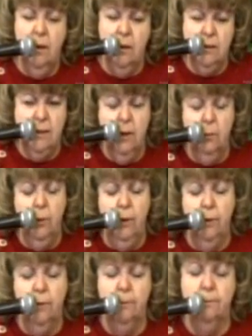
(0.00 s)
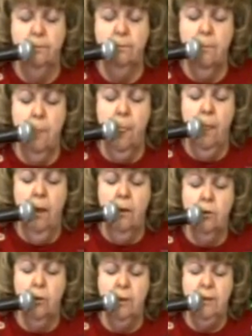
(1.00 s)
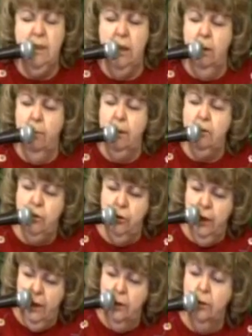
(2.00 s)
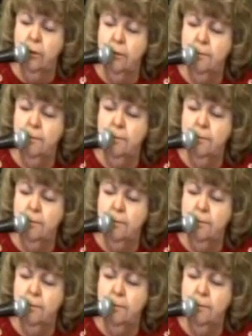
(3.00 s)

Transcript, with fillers: Yes, I will. Trust in him as your healer.